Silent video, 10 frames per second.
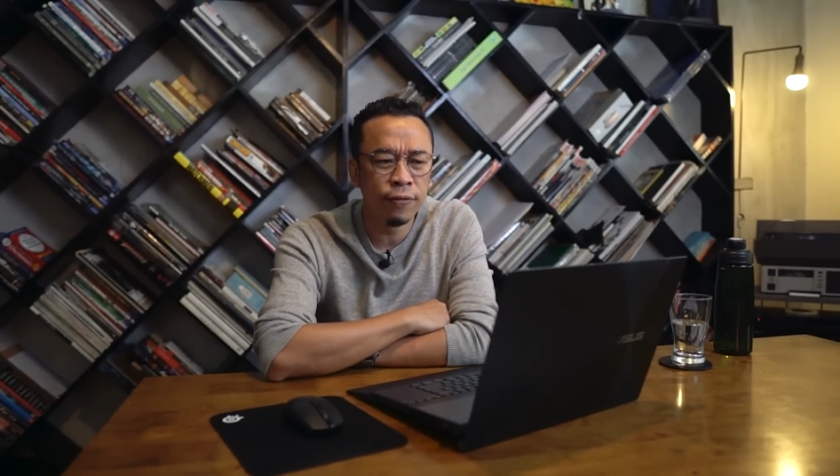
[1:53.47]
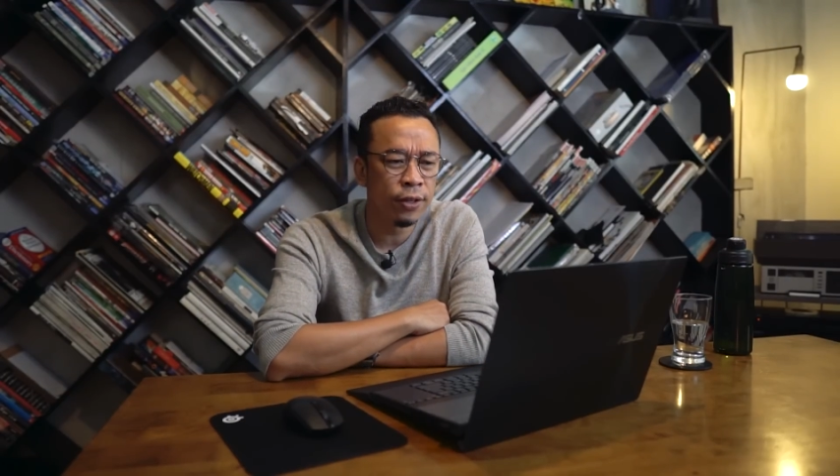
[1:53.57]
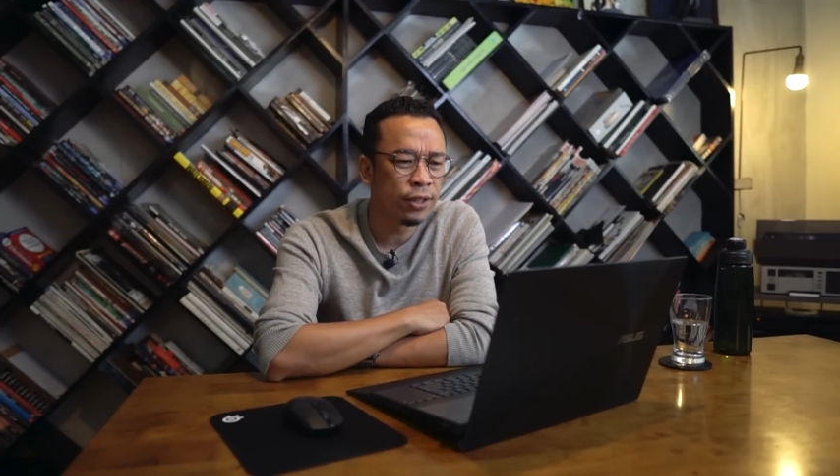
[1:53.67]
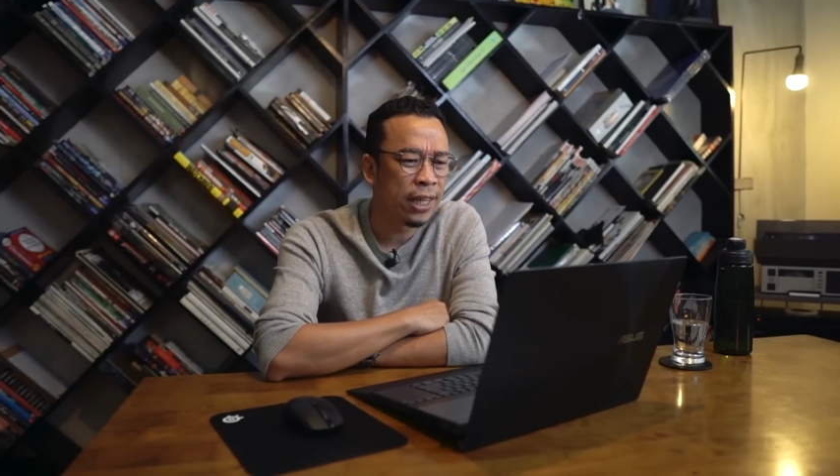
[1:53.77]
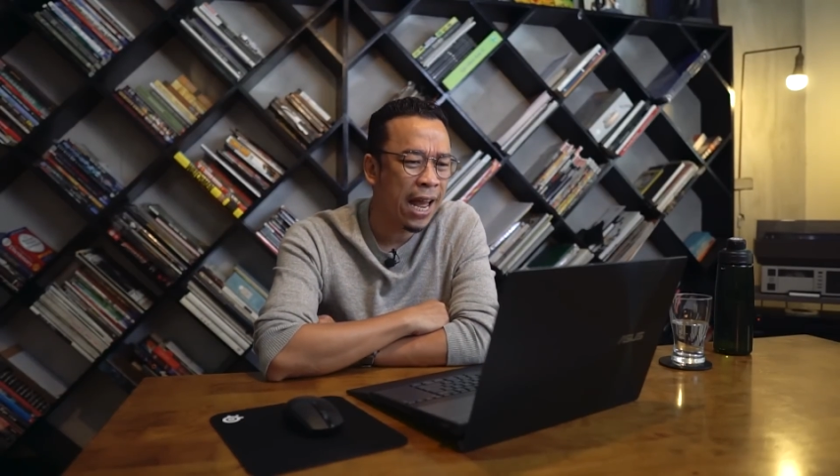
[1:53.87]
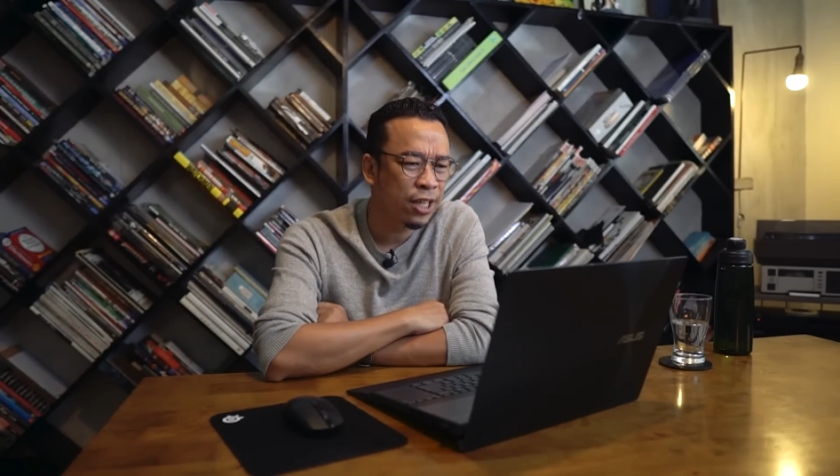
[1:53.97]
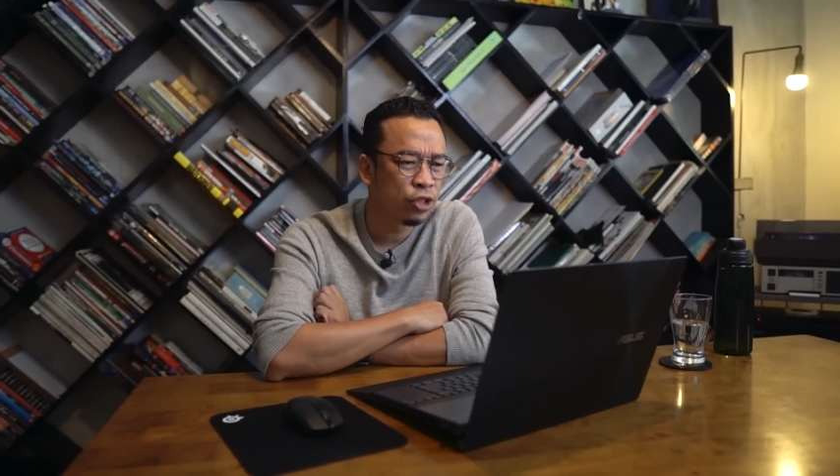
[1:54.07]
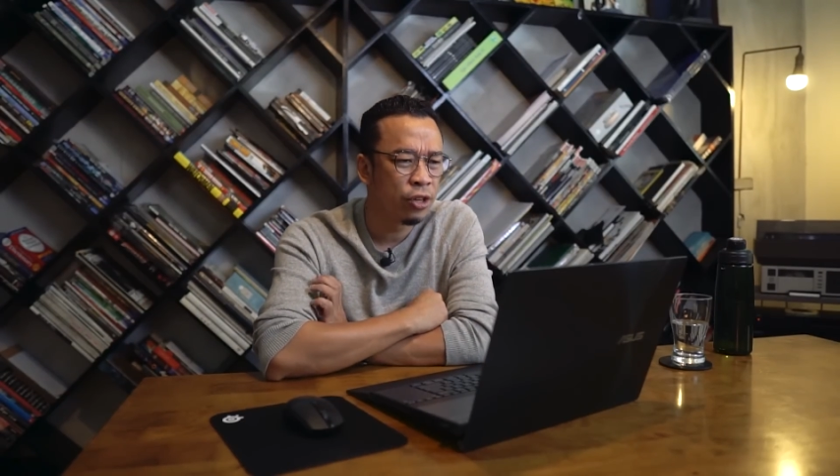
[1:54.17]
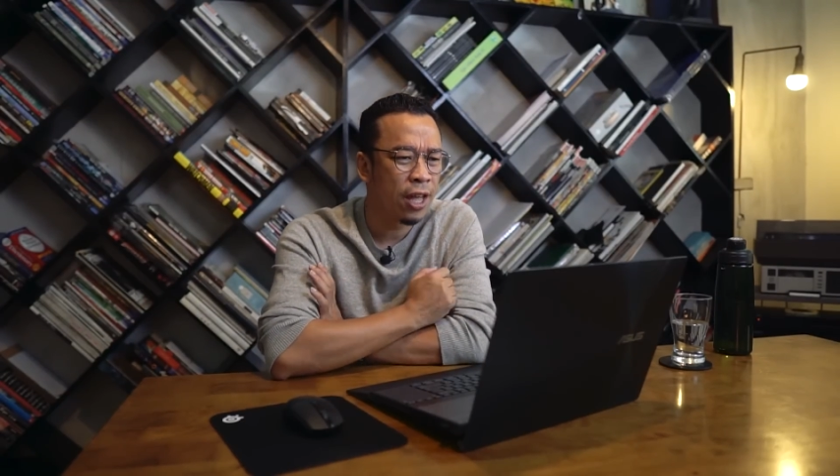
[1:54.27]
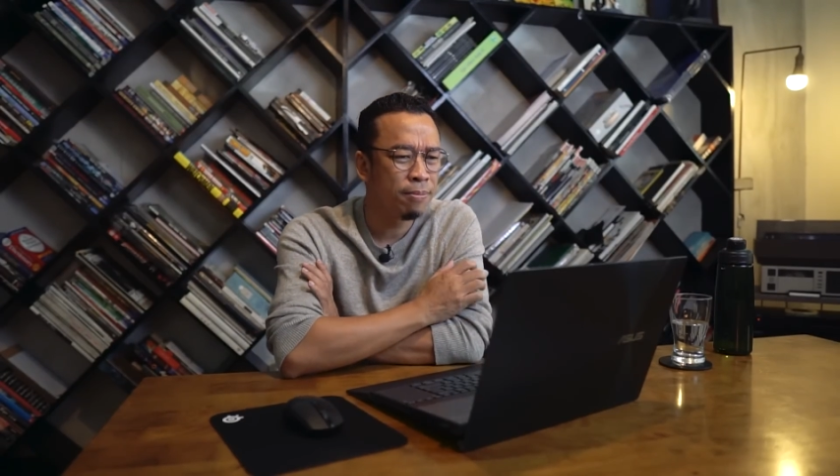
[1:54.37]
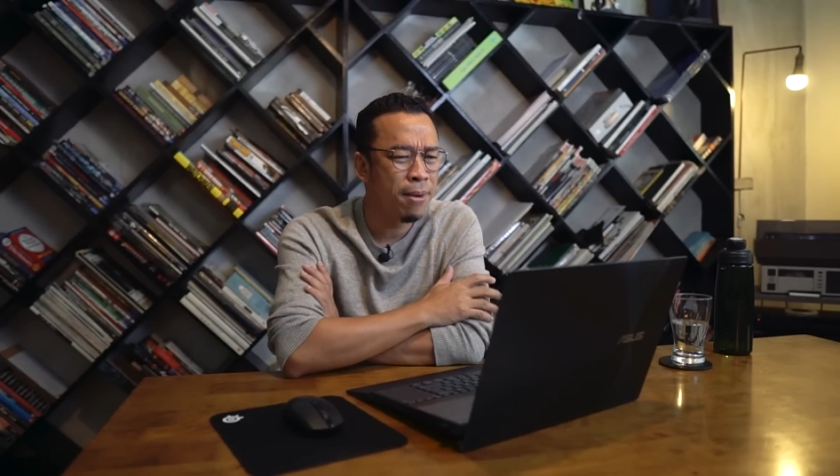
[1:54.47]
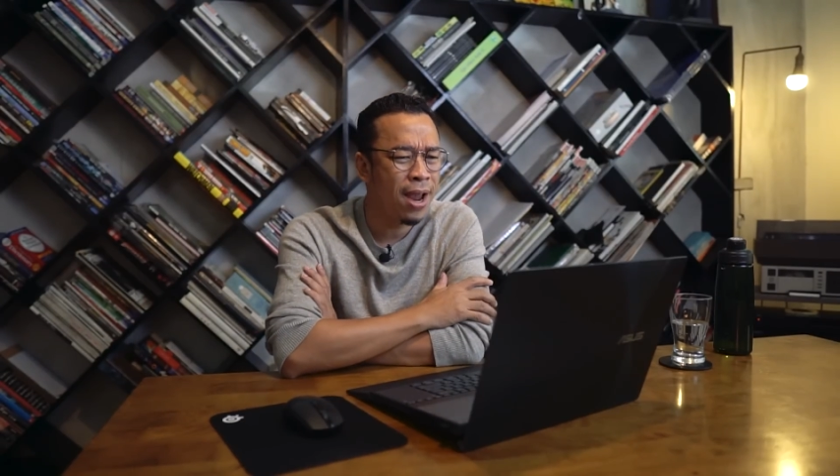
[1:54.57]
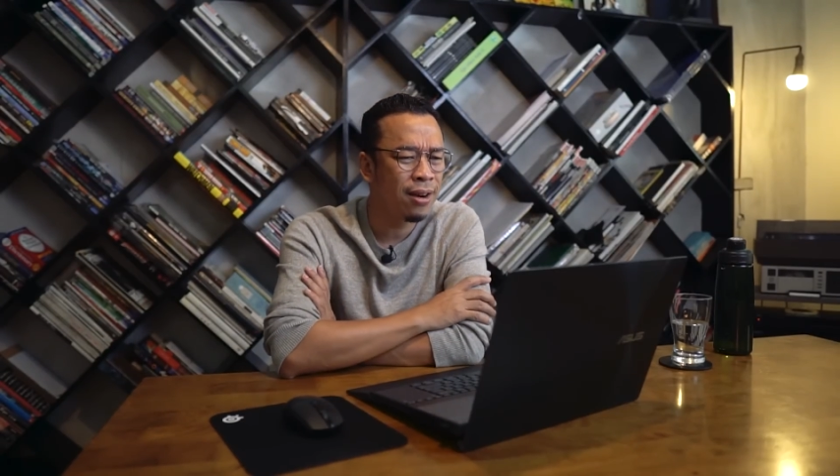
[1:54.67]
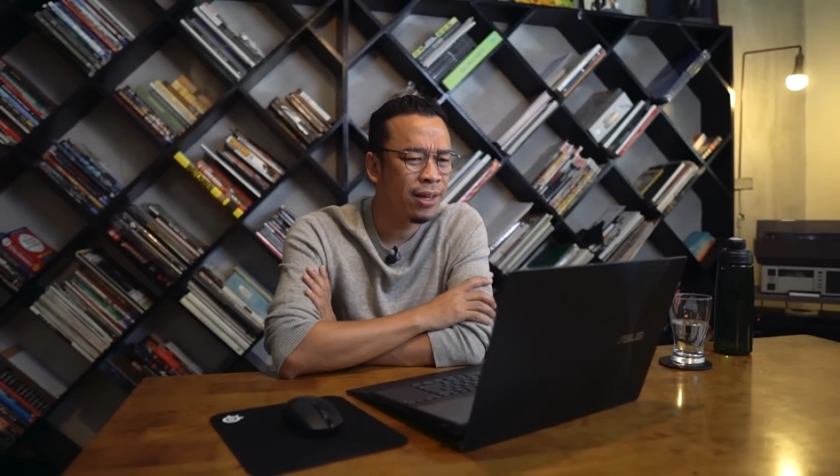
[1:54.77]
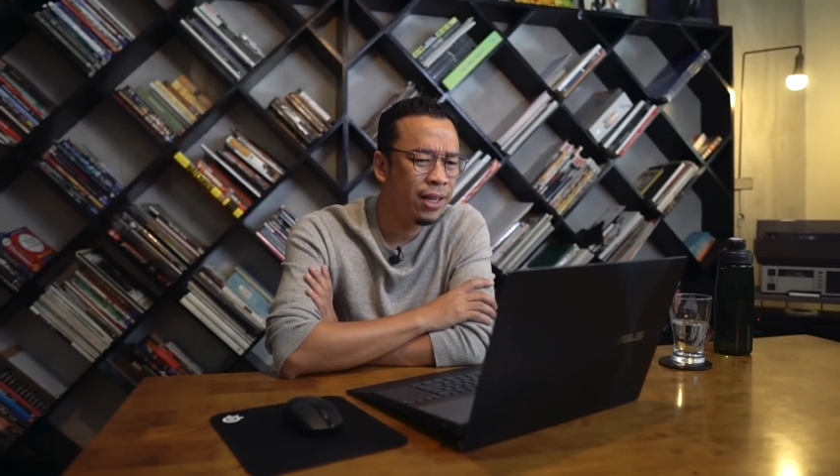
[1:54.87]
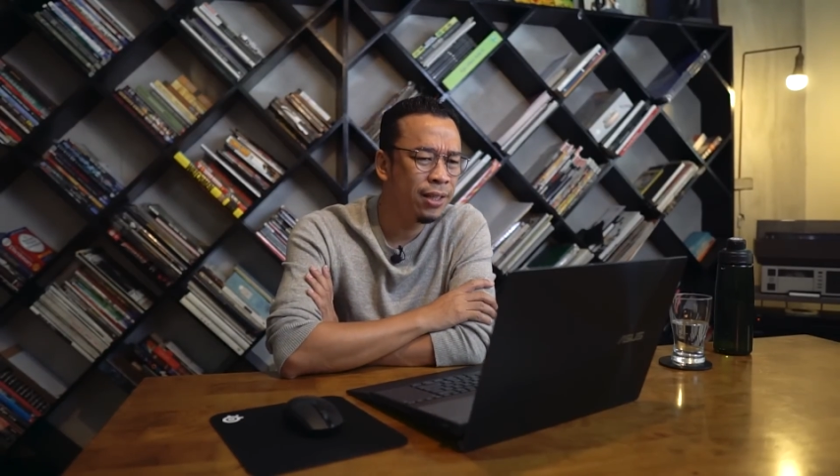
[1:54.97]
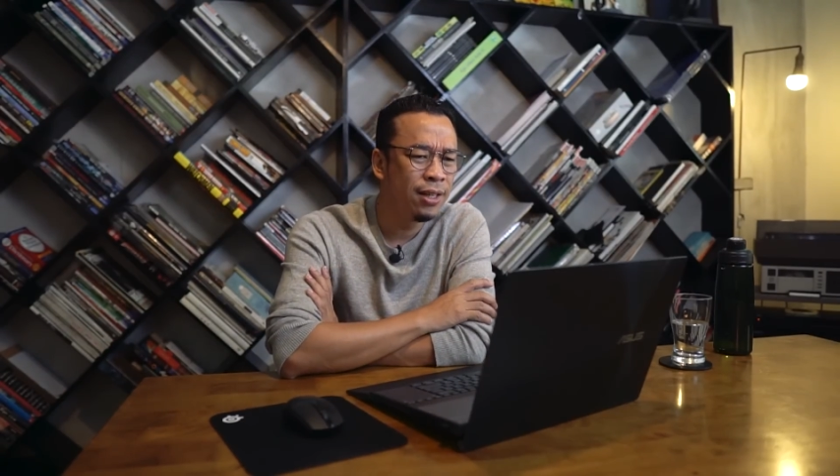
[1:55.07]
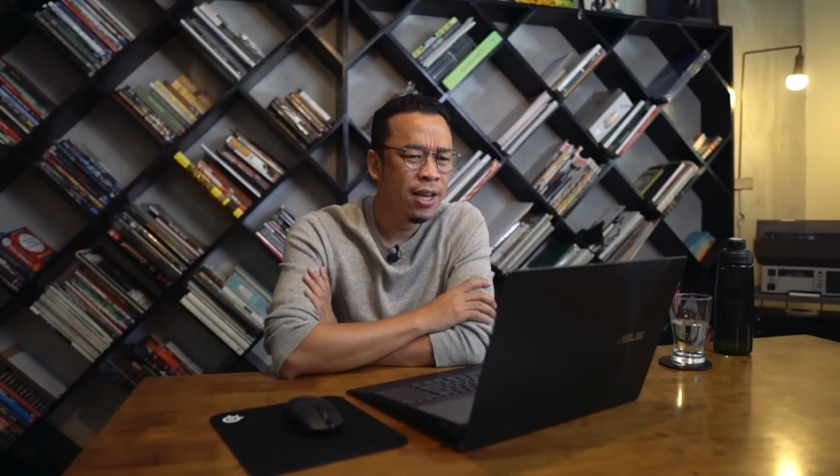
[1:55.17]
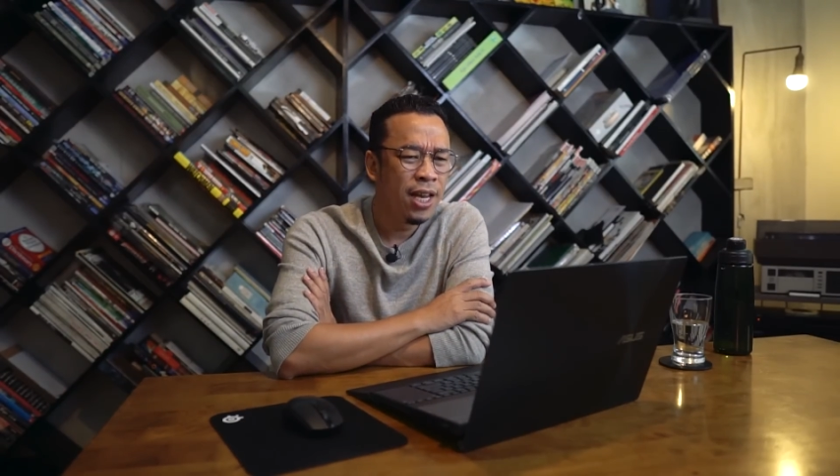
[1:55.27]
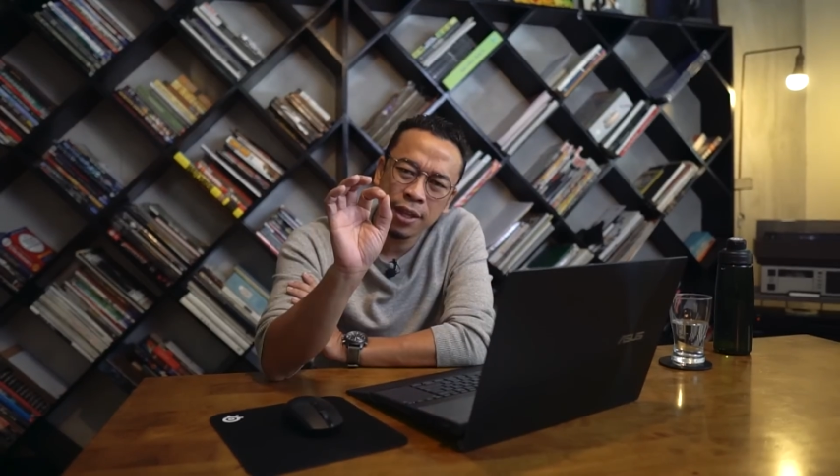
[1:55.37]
if they're the last to get married,